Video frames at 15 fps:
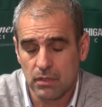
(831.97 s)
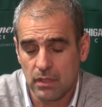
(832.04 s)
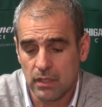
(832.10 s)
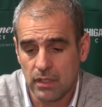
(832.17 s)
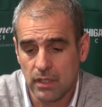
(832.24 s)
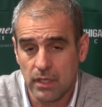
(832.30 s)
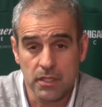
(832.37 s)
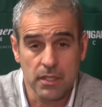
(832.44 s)

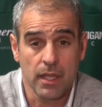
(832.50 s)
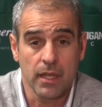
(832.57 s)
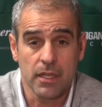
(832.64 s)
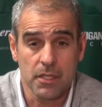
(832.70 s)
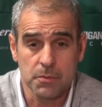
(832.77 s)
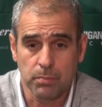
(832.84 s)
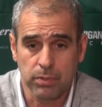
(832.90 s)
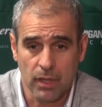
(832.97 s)
in in his, in
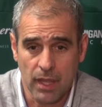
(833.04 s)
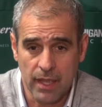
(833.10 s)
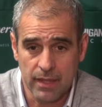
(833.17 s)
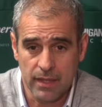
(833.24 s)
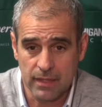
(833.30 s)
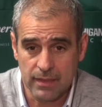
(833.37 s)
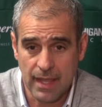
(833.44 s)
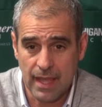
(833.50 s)
his play
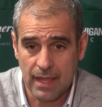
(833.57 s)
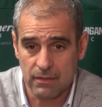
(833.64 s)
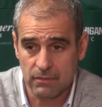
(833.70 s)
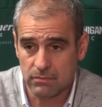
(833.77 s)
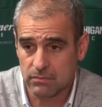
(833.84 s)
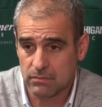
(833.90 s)
that that